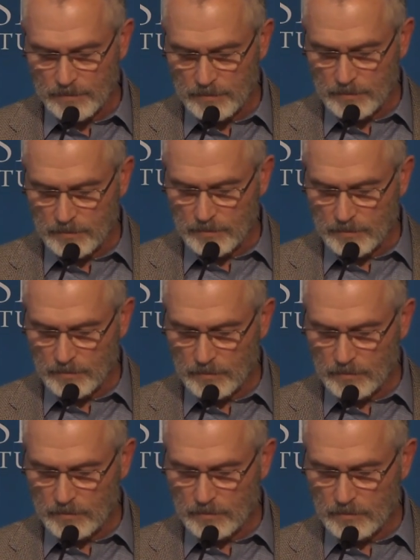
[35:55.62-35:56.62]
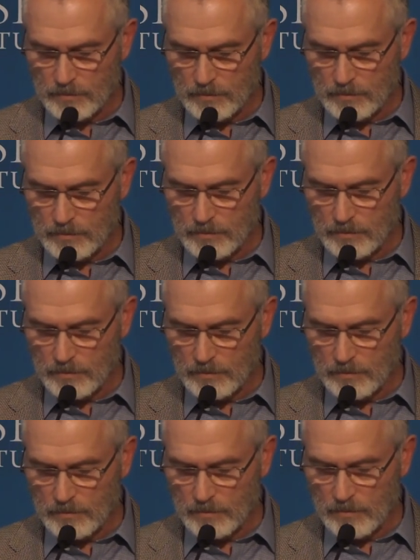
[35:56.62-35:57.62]

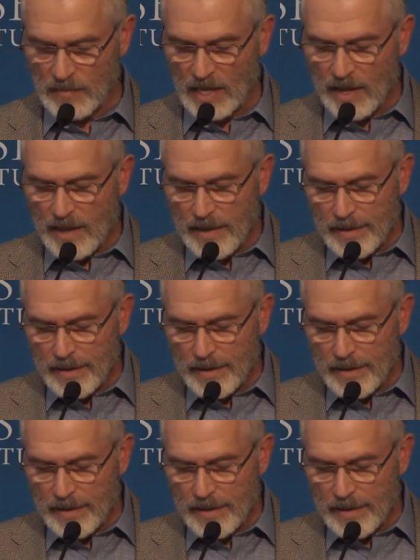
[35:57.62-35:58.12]
[no speech]